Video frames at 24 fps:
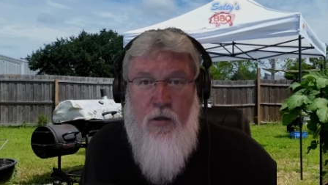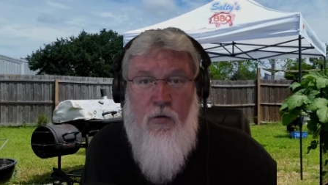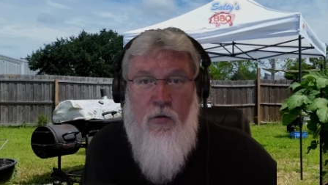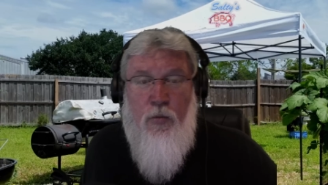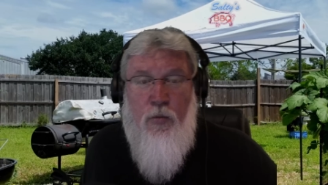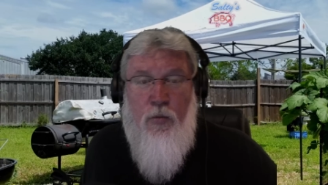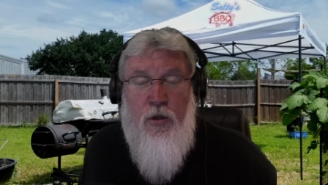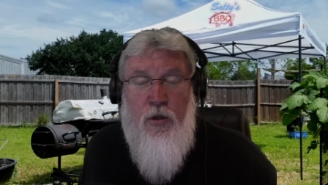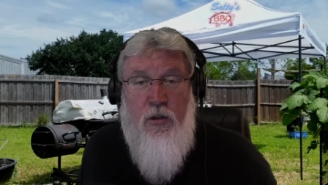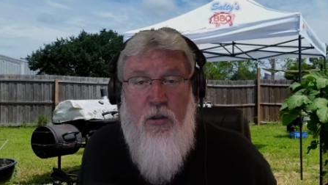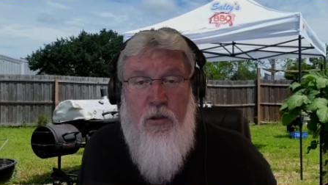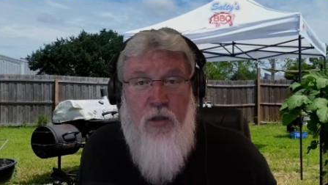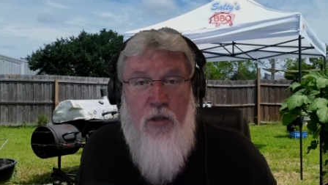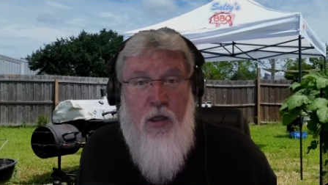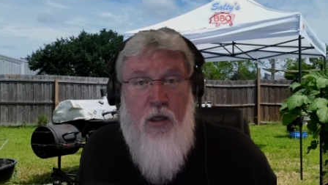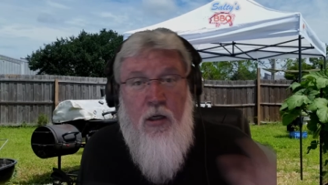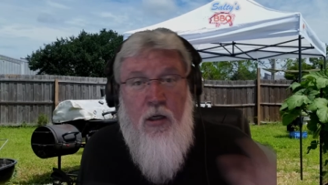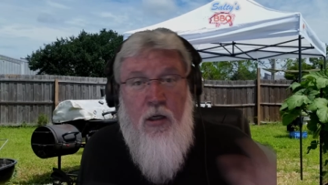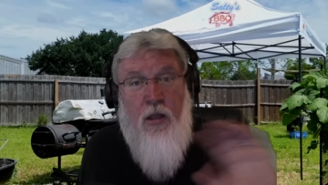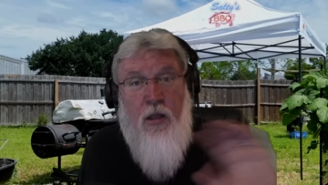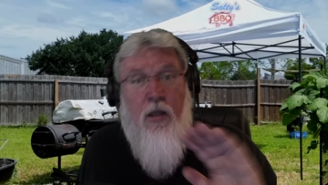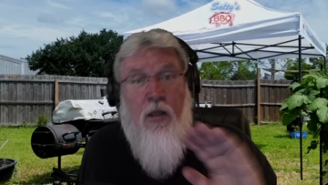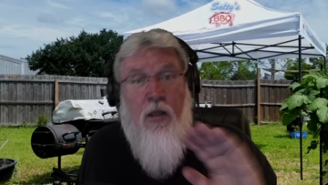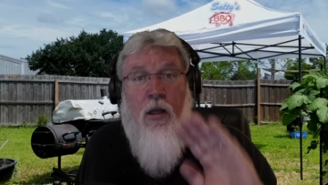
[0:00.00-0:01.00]
I would appreciate
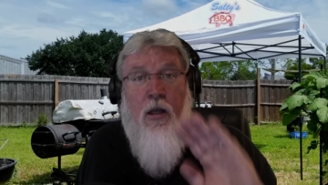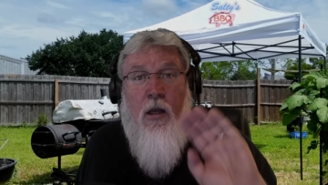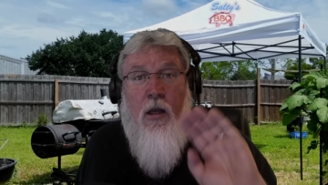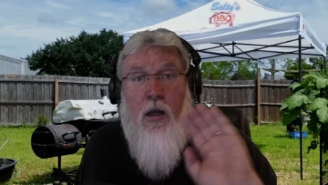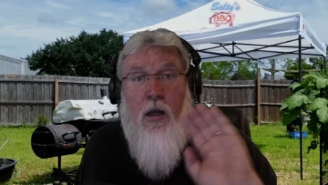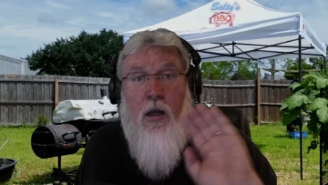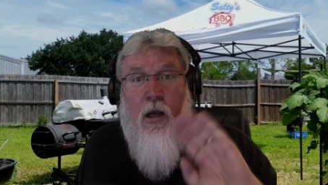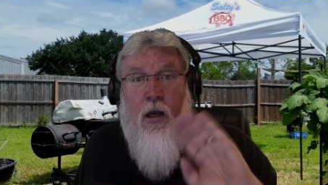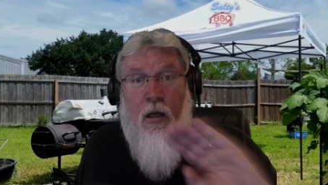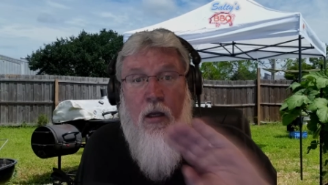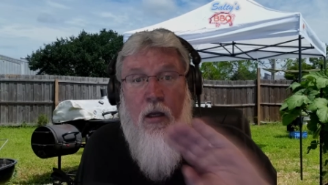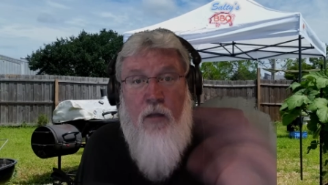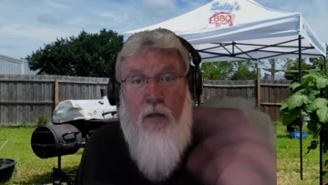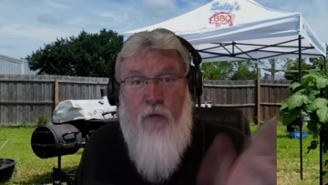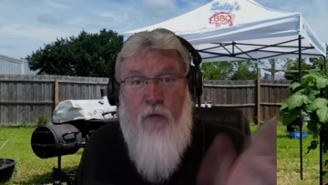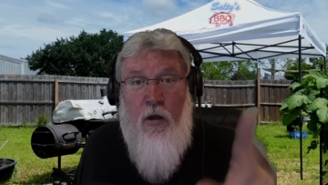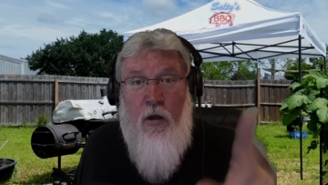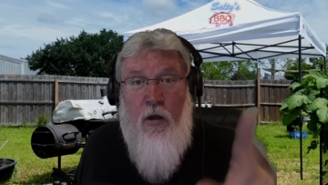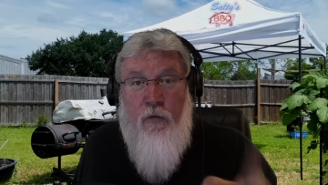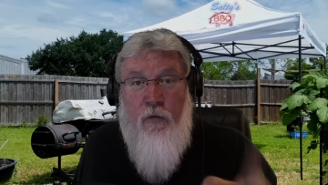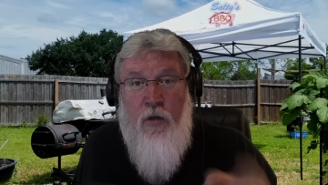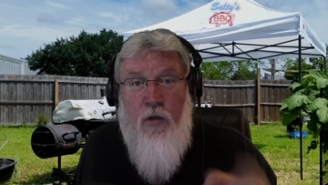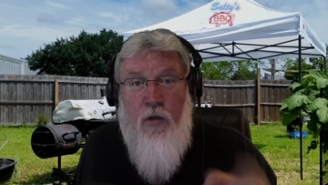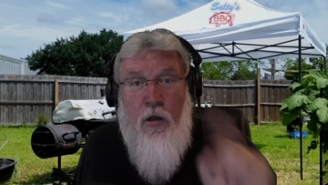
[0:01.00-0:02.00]
it. I love
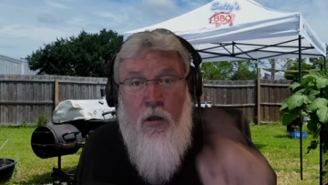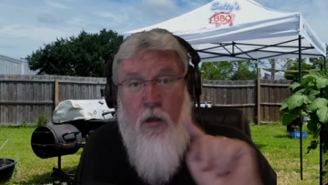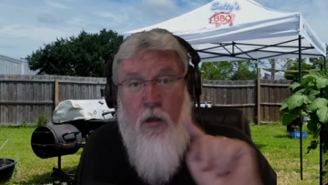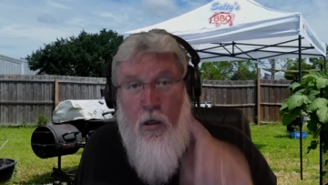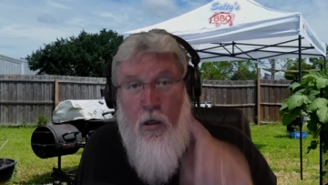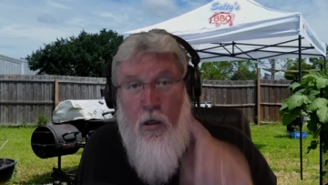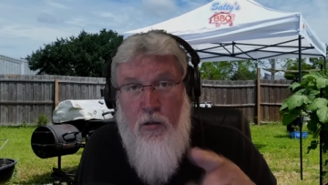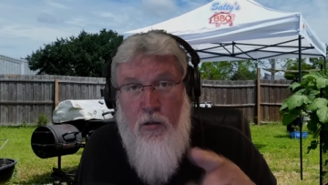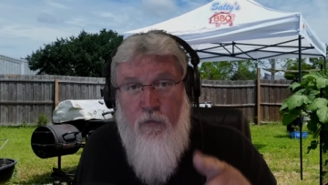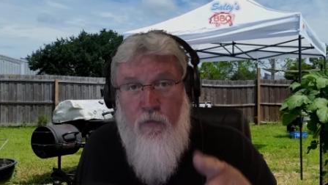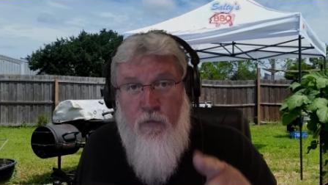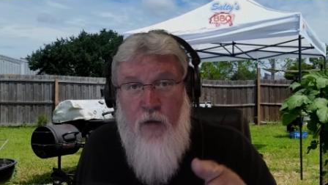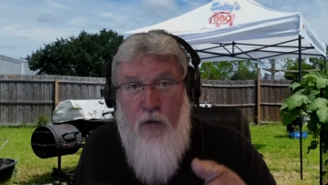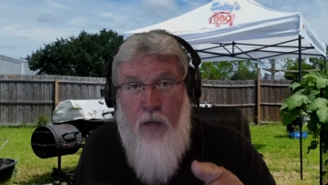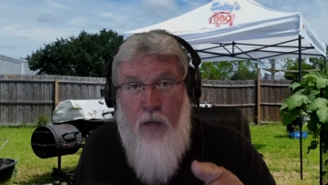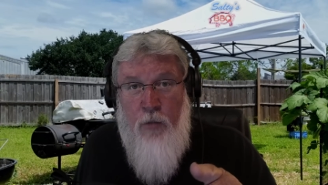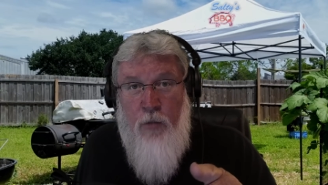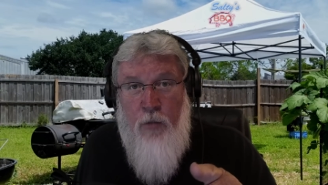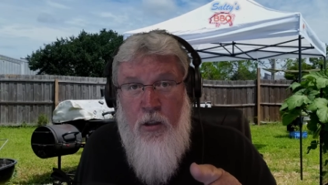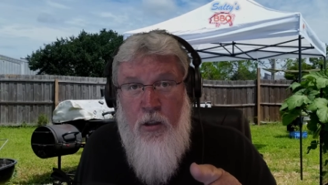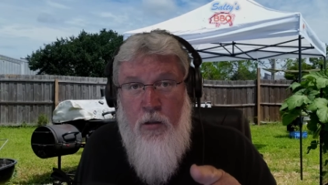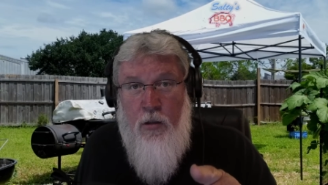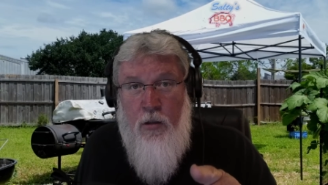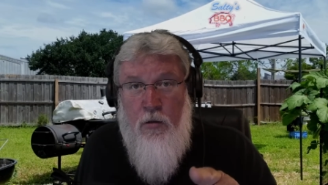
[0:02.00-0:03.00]
all of you. Hug your
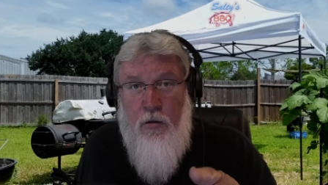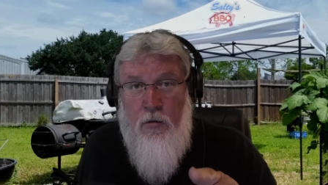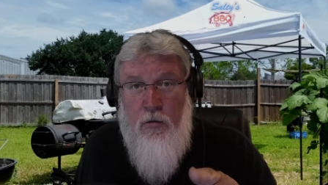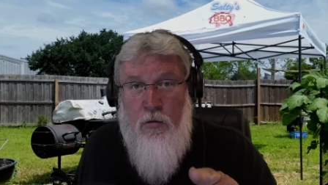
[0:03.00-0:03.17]
family.